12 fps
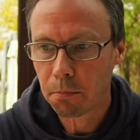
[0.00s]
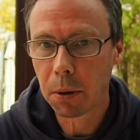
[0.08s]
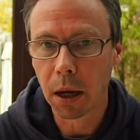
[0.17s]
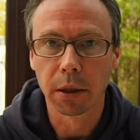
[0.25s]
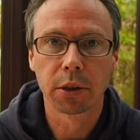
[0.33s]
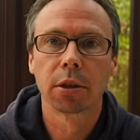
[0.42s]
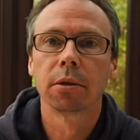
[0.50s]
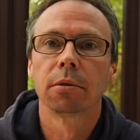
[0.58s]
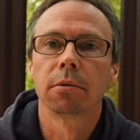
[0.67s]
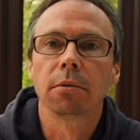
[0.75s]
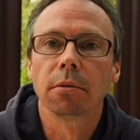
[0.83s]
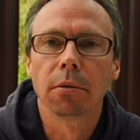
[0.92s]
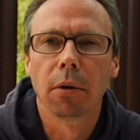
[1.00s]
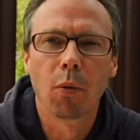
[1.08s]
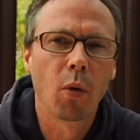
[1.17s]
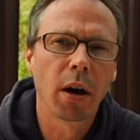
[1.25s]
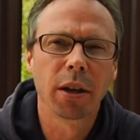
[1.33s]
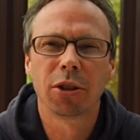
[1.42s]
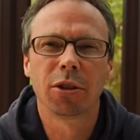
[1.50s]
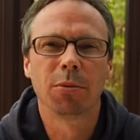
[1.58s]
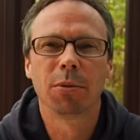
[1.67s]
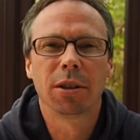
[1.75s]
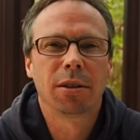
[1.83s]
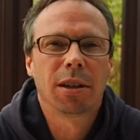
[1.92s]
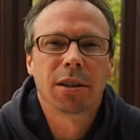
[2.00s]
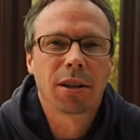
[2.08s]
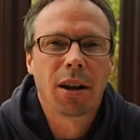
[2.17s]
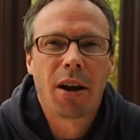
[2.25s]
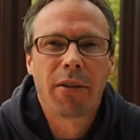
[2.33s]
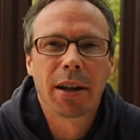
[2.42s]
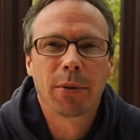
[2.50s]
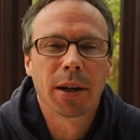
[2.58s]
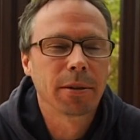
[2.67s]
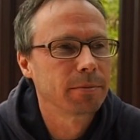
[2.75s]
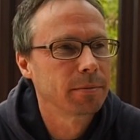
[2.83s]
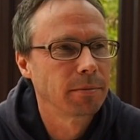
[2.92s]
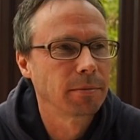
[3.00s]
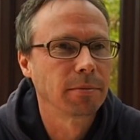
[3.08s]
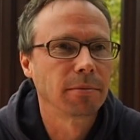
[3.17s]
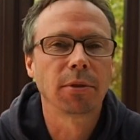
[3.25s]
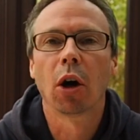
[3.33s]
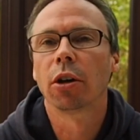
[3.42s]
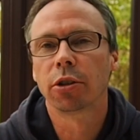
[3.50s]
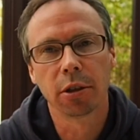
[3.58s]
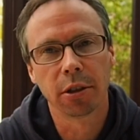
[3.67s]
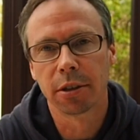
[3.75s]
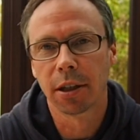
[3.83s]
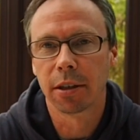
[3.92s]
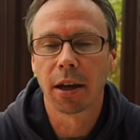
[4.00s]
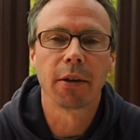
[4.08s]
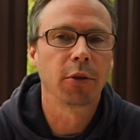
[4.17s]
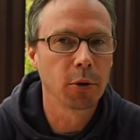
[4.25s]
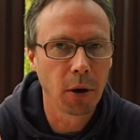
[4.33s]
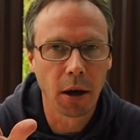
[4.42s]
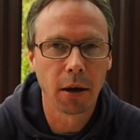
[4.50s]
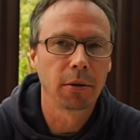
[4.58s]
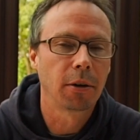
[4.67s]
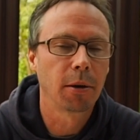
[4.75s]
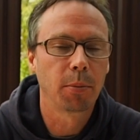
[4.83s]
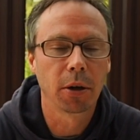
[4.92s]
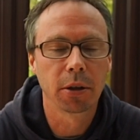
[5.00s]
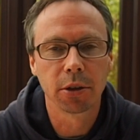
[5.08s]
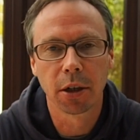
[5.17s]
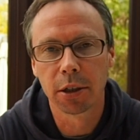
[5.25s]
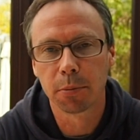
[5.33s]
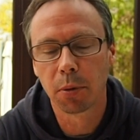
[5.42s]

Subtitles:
But why are you shooting with a DSLR anyway? No, I shouldn't have said that. If you are, I apologise.